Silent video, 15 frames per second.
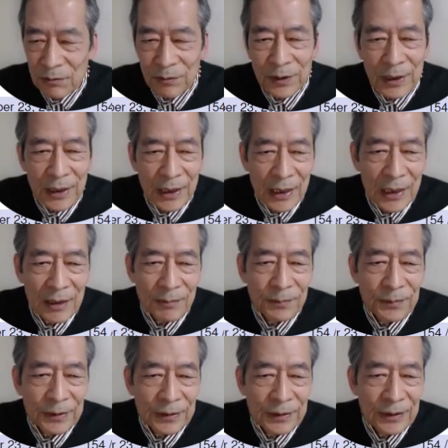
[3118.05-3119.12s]
have
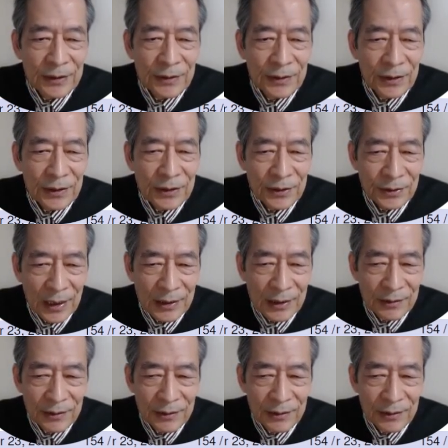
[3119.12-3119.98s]
this instance